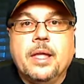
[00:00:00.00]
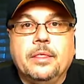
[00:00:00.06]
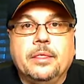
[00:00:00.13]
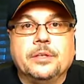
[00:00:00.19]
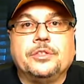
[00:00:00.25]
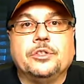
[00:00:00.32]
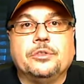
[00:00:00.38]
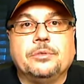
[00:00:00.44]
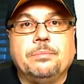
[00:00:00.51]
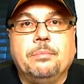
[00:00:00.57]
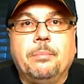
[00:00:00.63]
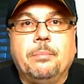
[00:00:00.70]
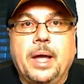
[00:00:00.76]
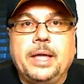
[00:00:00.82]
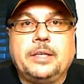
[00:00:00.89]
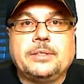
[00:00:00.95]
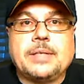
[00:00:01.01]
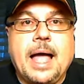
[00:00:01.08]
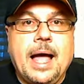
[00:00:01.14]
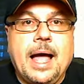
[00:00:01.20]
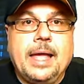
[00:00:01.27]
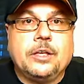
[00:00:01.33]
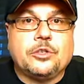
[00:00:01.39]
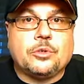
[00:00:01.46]
This is Mike's
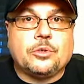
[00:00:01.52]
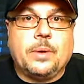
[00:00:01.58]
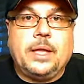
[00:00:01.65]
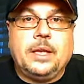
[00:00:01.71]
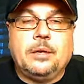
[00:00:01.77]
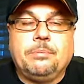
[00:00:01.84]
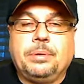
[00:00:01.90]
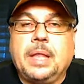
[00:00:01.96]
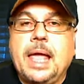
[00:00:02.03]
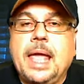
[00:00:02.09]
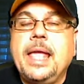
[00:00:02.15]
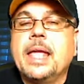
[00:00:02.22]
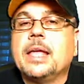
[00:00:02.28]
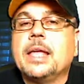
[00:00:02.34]
highest rated play.